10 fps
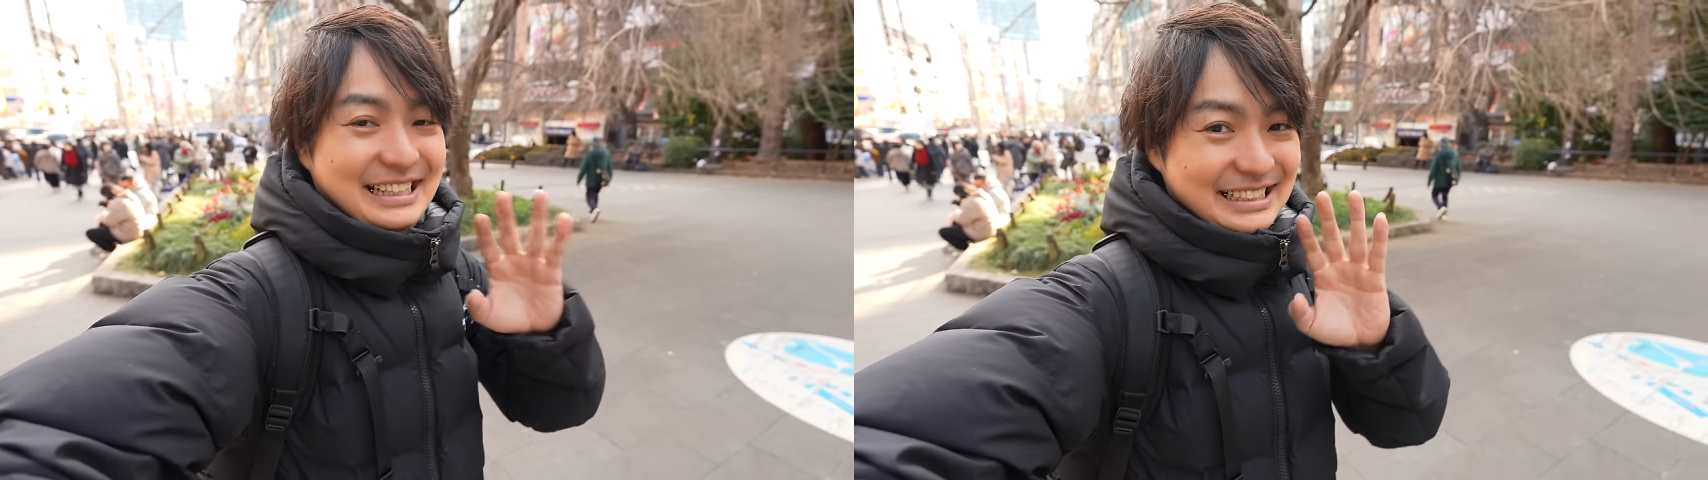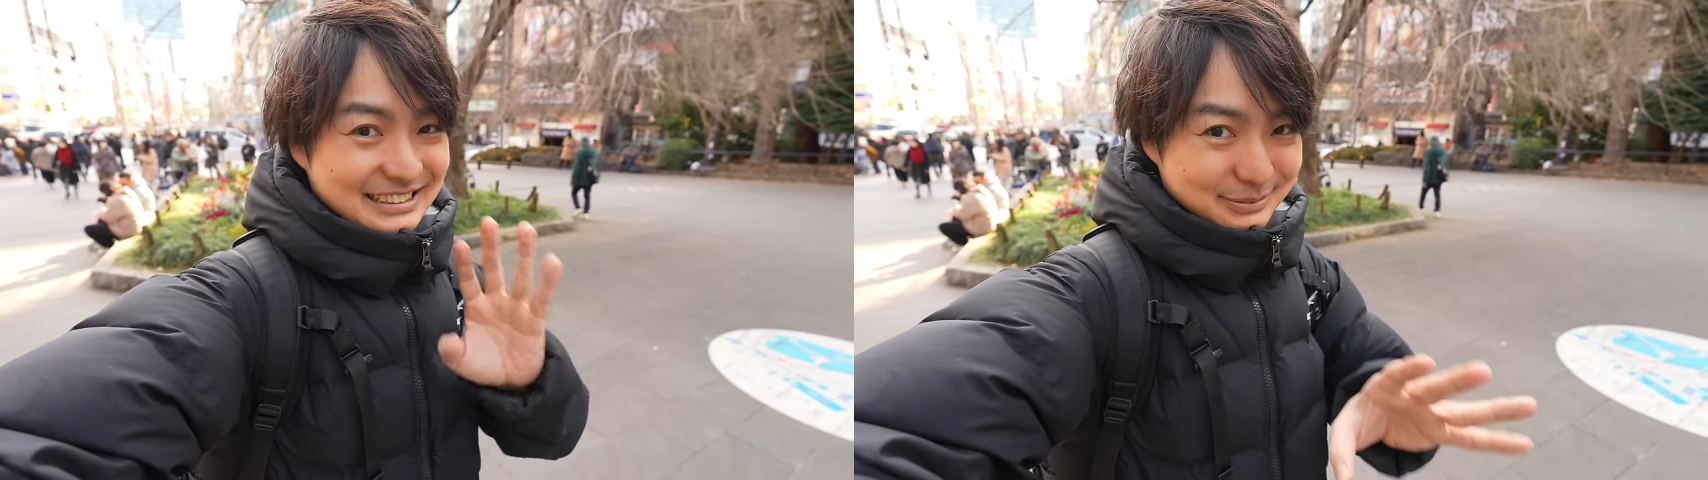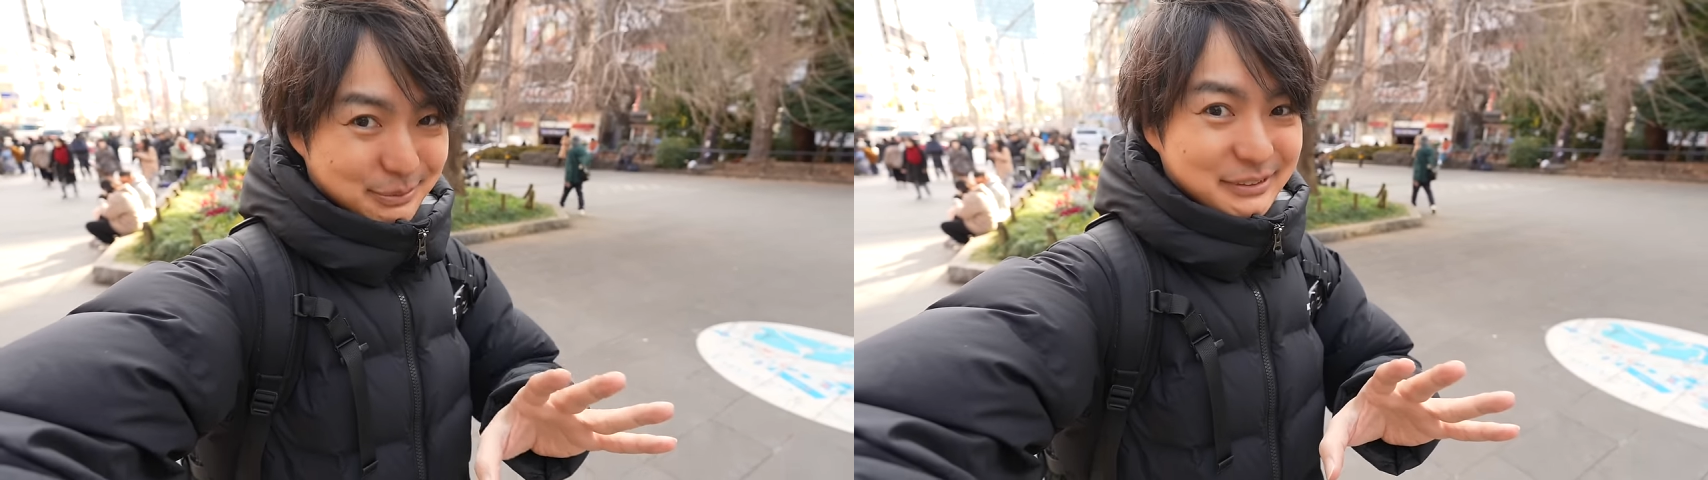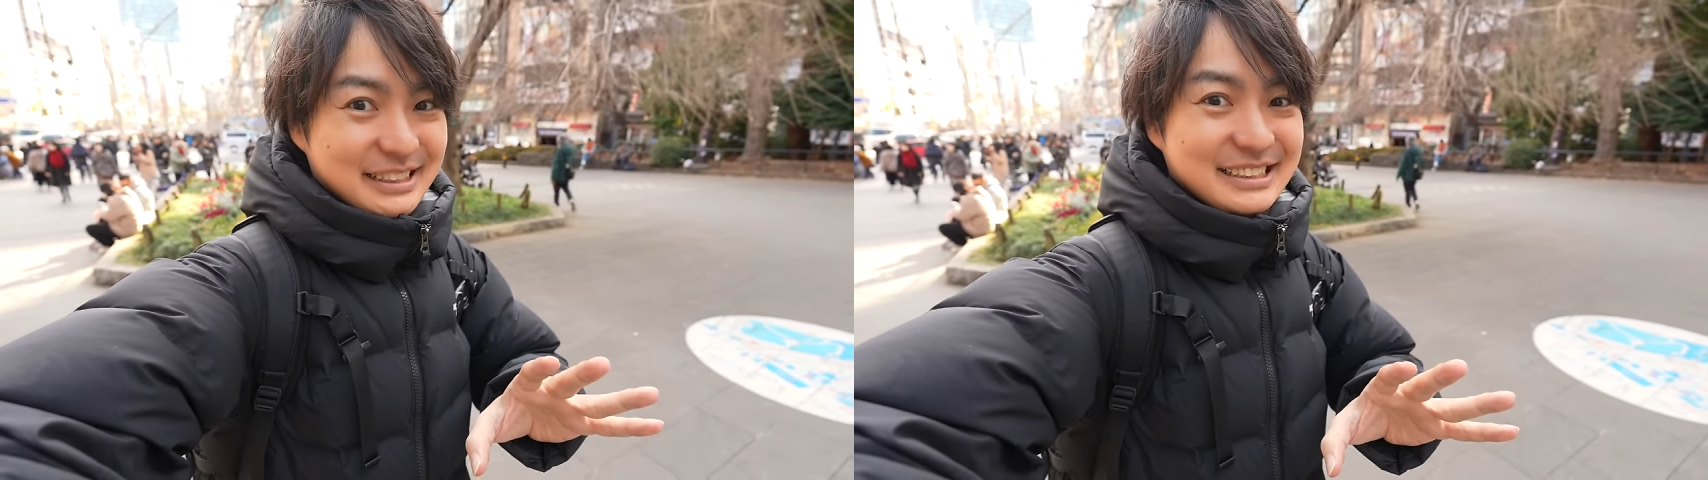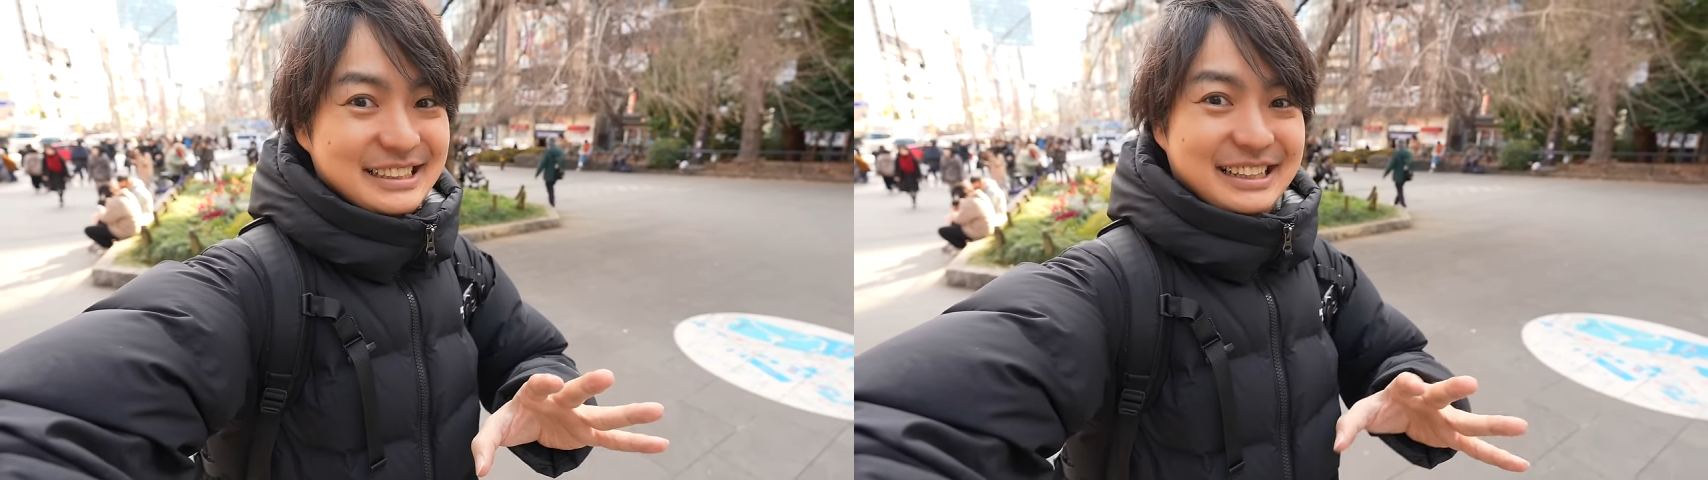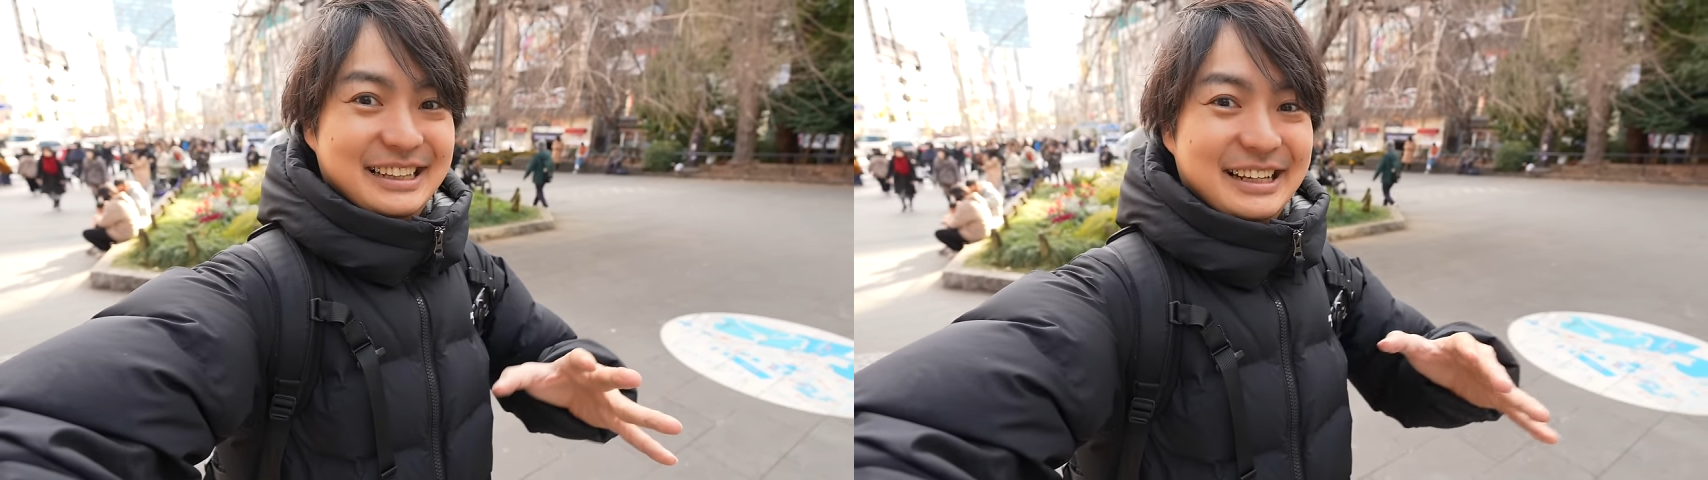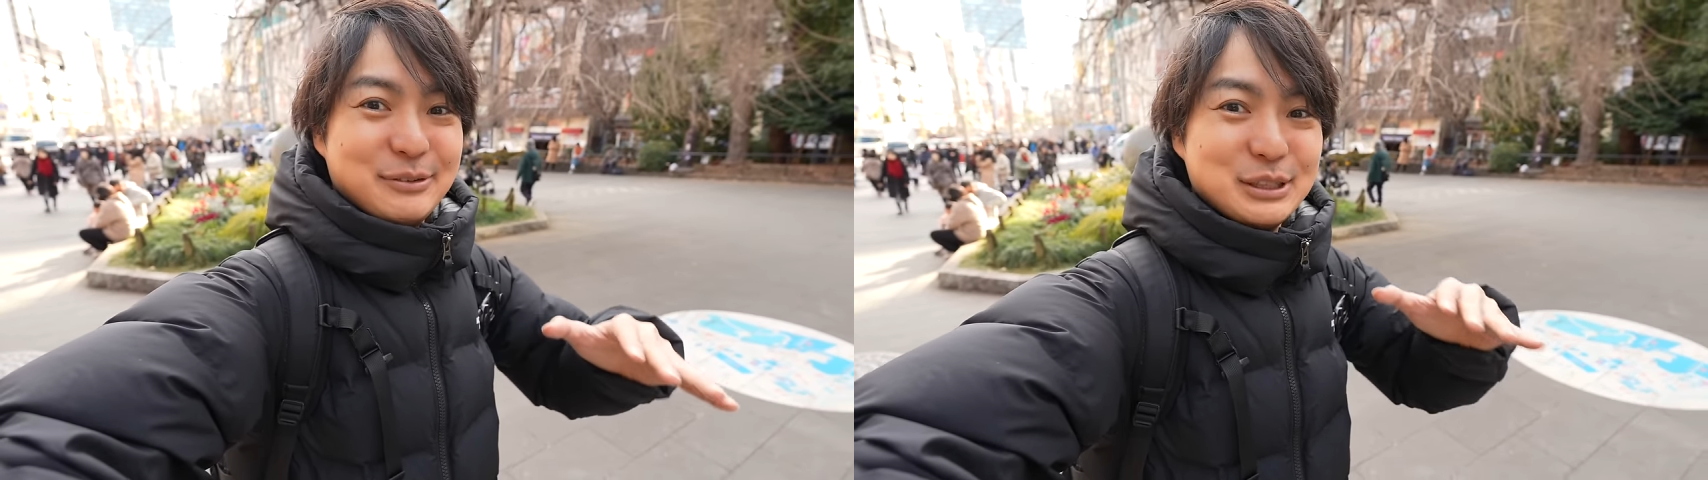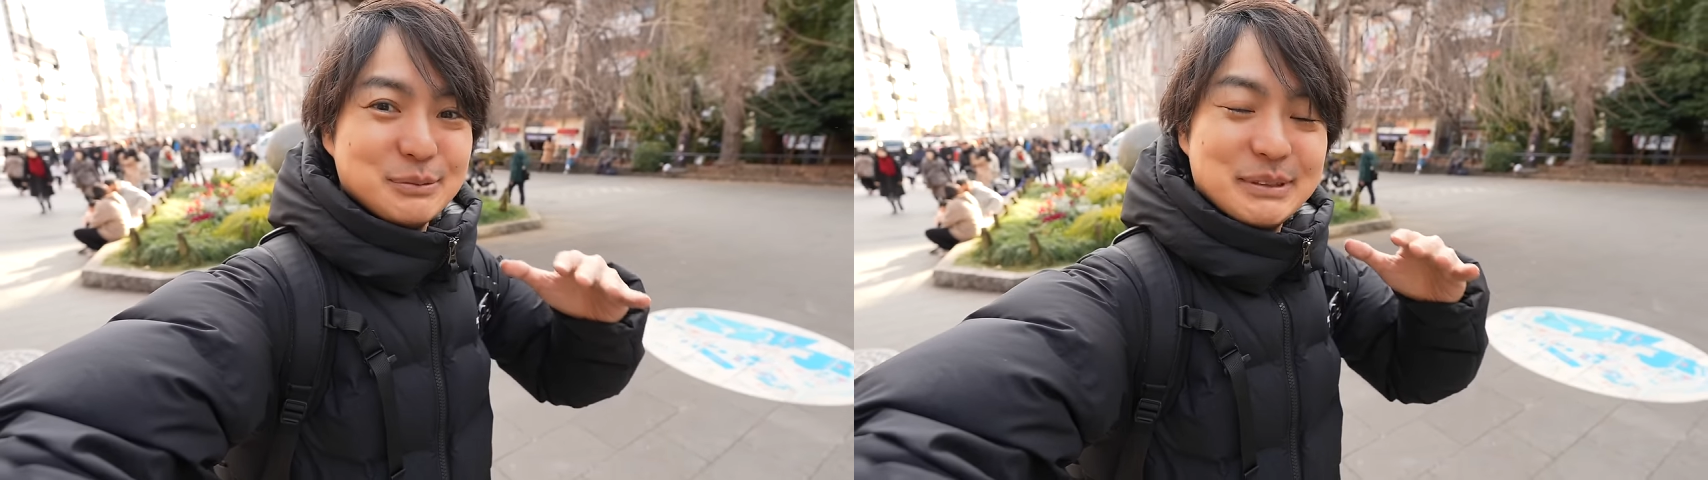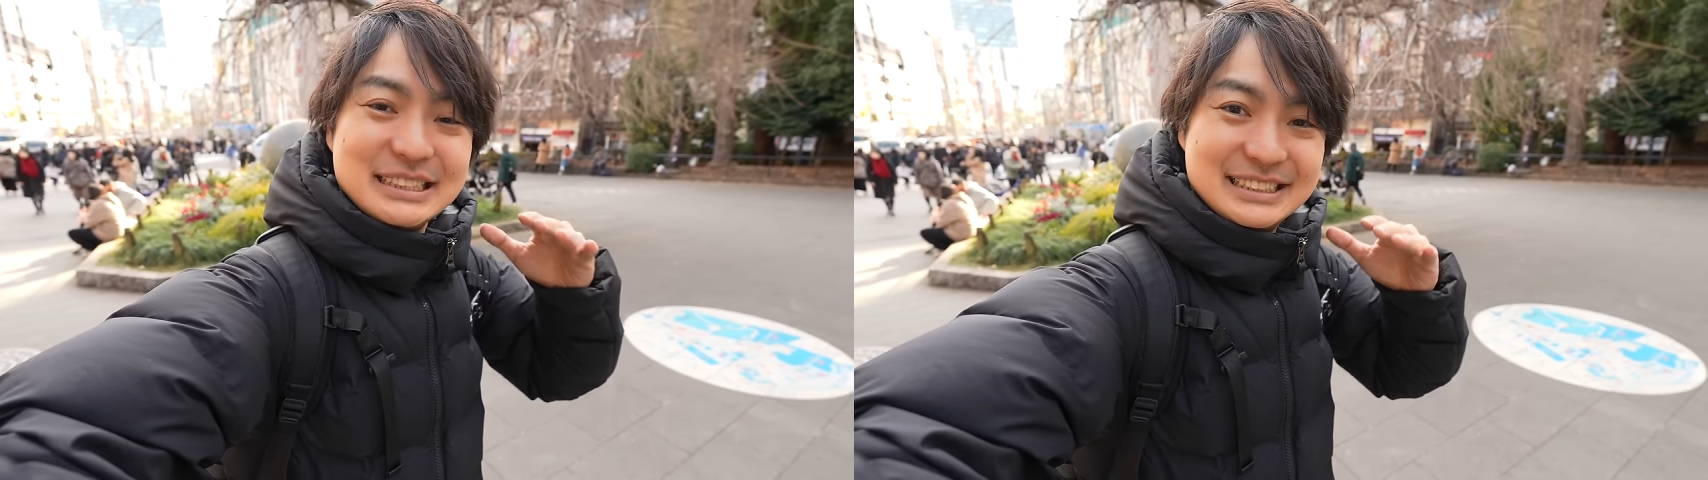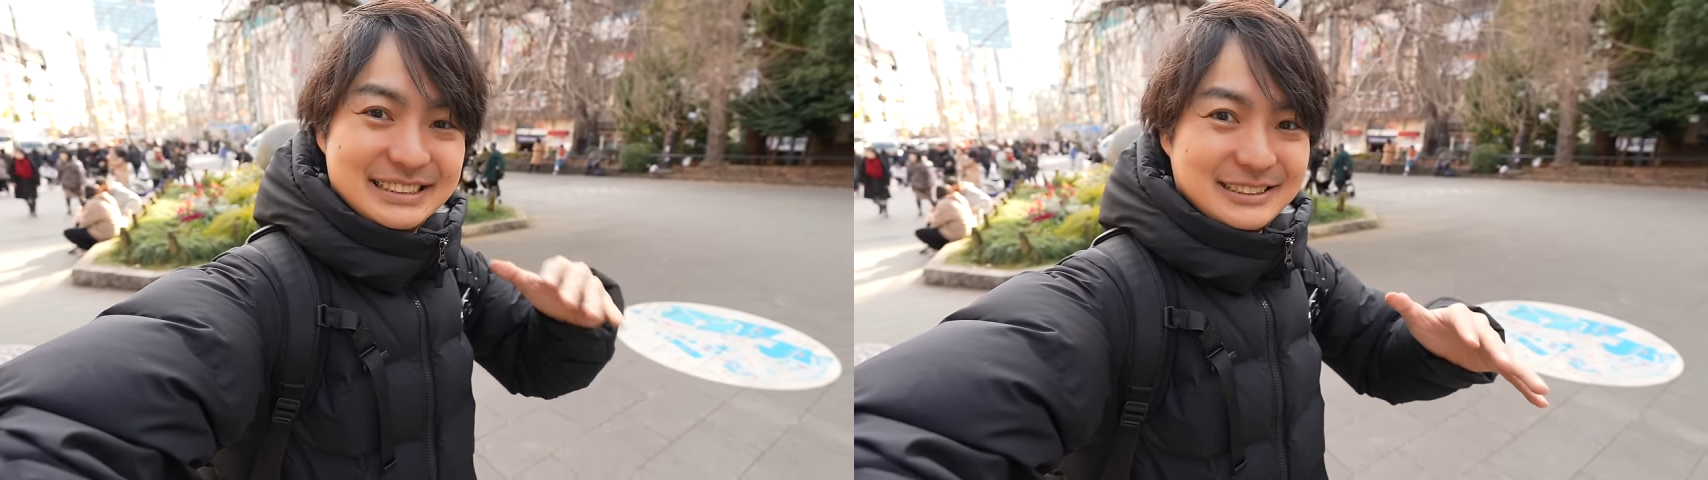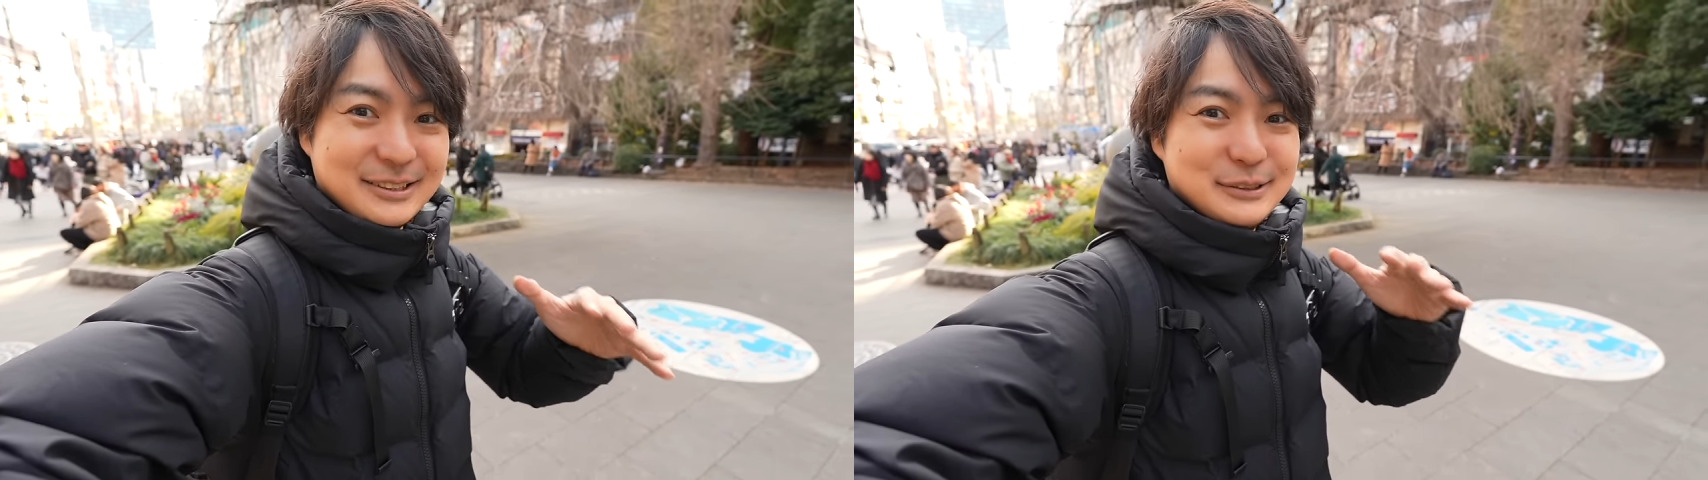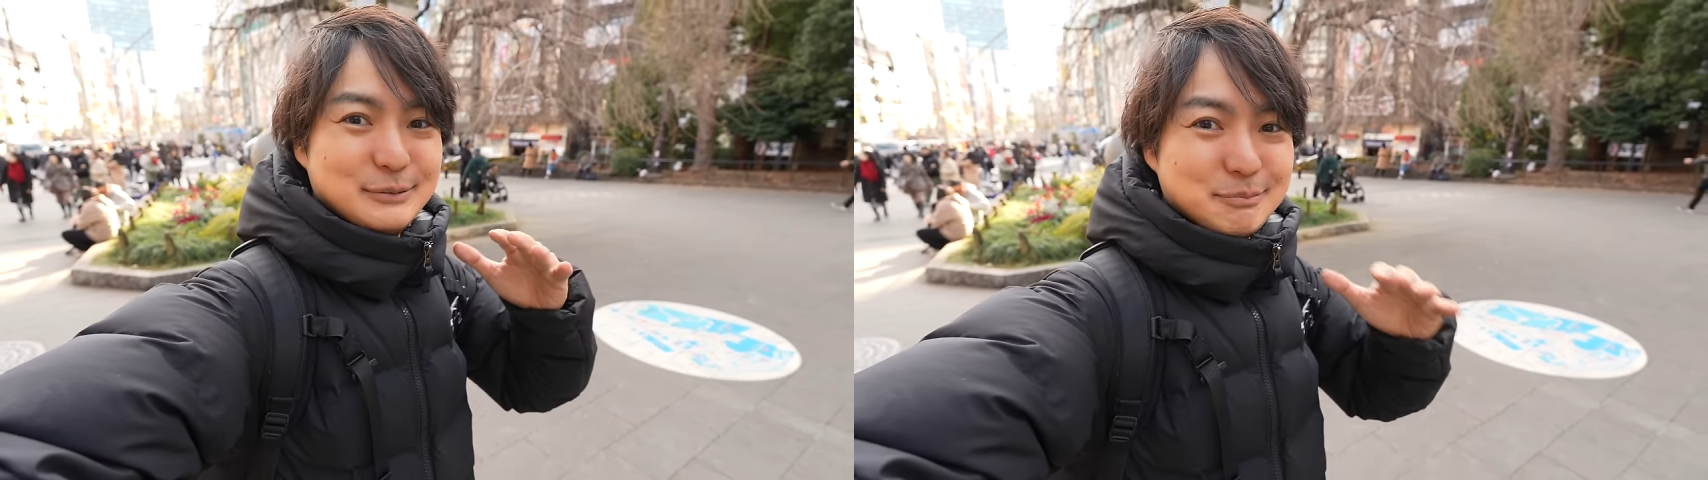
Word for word: in spring there will be so